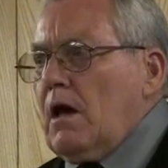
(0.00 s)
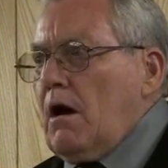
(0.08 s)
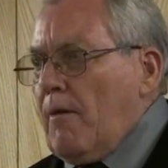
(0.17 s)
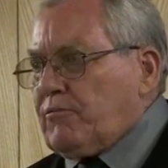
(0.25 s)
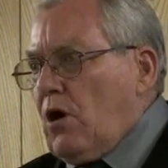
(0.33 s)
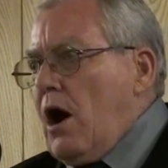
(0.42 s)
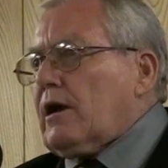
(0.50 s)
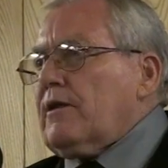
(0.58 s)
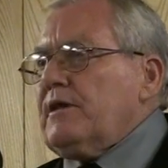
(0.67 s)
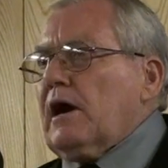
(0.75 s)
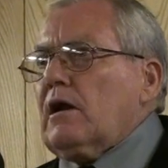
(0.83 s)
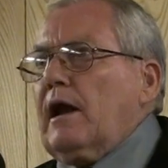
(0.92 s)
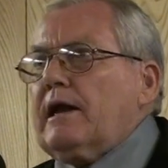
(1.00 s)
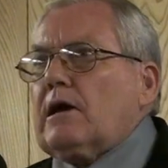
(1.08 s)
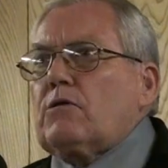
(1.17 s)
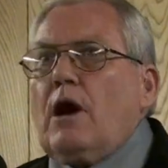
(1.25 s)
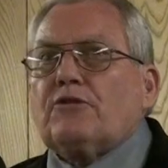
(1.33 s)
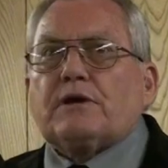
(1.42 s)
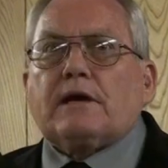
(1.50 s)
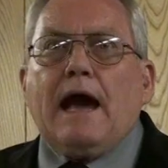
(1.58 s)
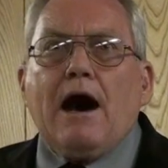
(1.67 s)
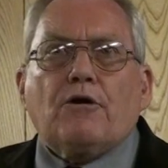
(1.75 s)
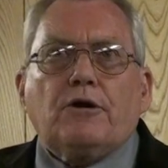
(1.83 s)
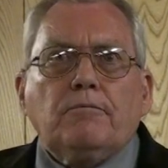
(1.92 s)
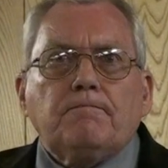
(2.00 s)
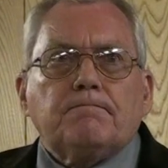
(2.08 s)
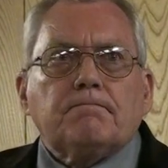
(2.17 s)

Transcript: I'm talking to the young lady across the counter,